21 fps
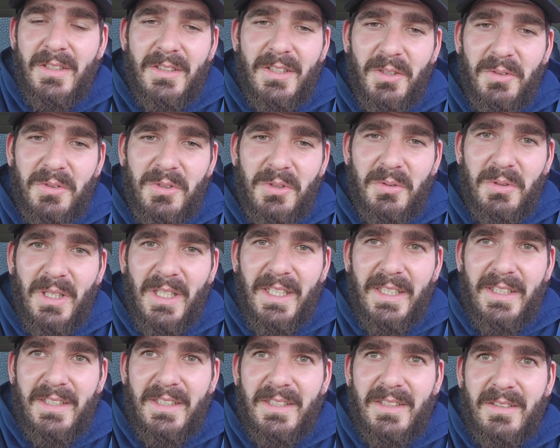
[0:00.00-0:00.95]
don't do what
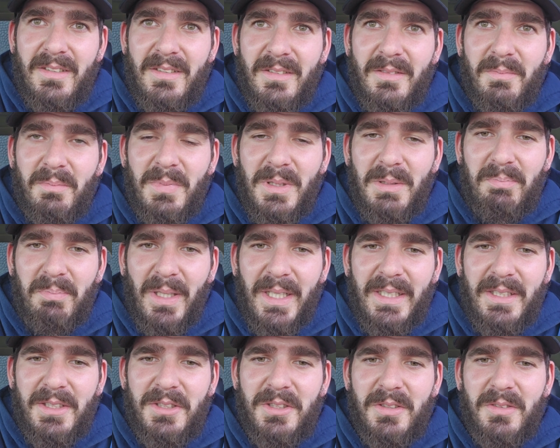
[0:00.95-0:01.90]
I did, be
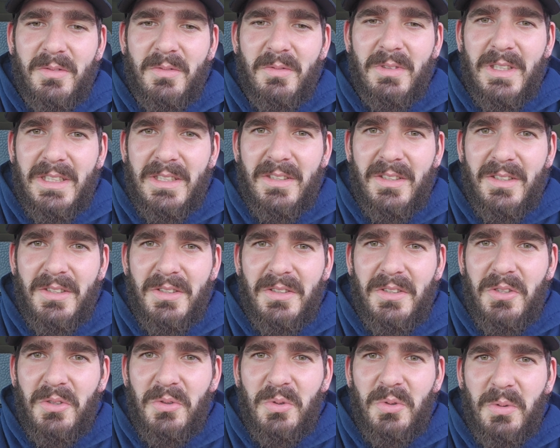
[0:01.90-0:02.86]
patient, wait till you
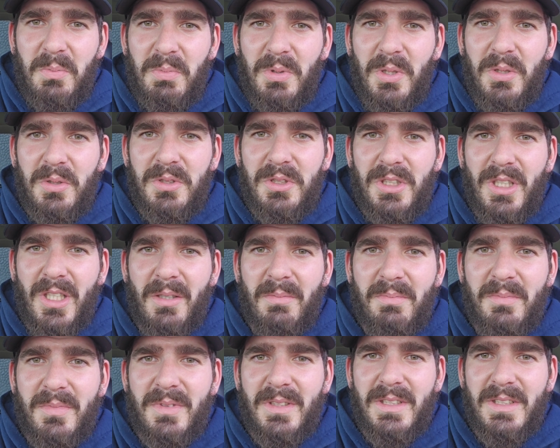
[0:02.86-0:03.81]
can go to a pro shop
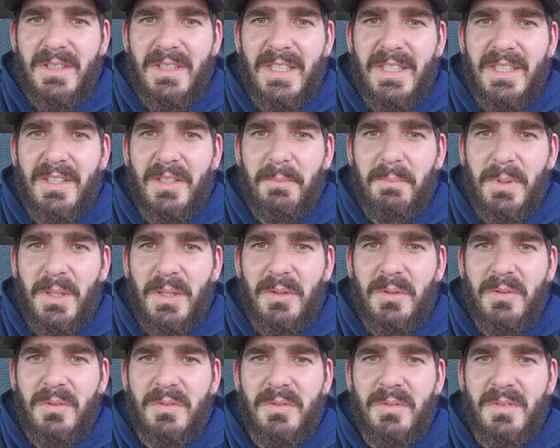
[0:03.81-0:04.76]
and get the
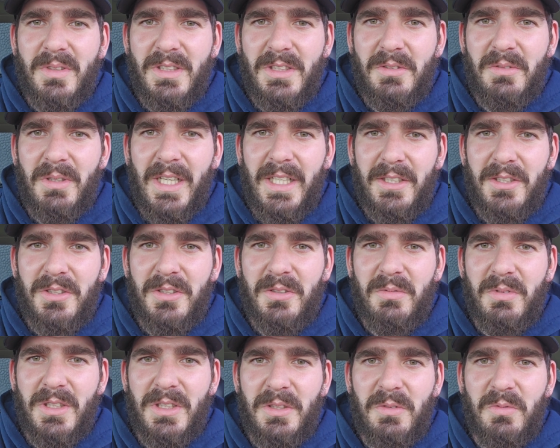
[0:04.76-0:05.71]
bow that you actually
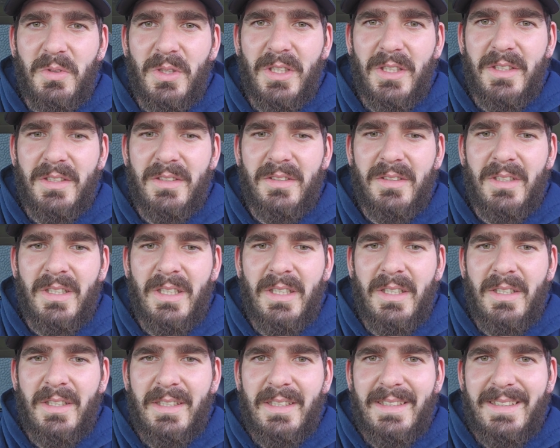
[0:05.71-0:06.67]
really want
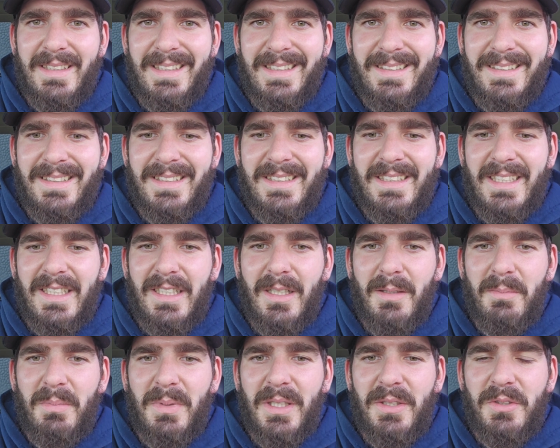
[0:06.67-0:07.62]
and get it set
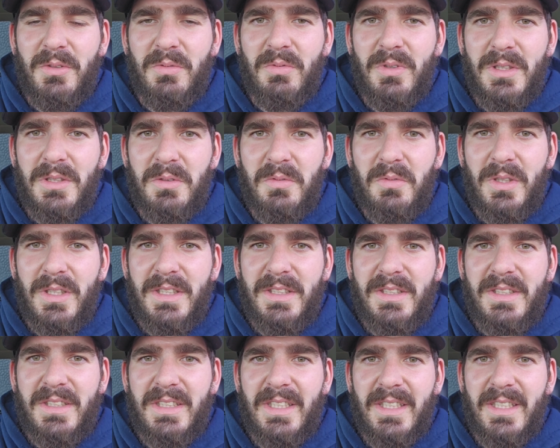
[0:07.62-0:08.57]
up how you really want
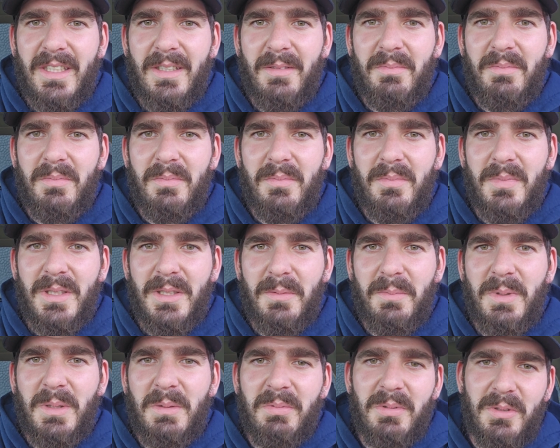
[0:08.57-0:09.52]
it set up by the
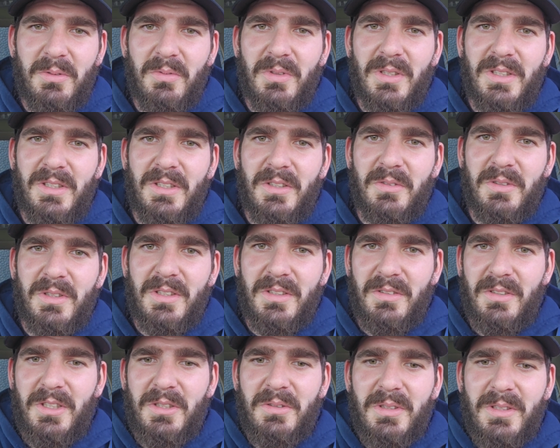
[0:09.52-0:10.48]
people who really know what
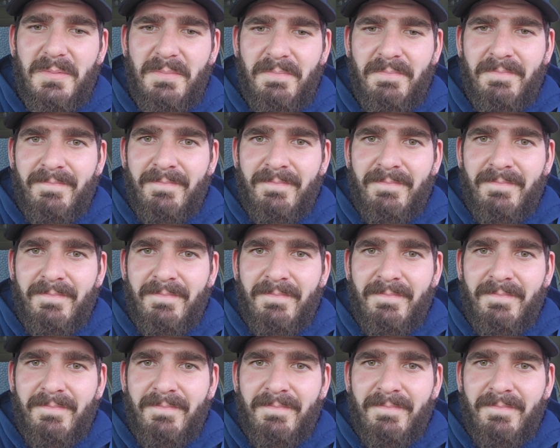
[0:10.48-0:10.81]
they're doing.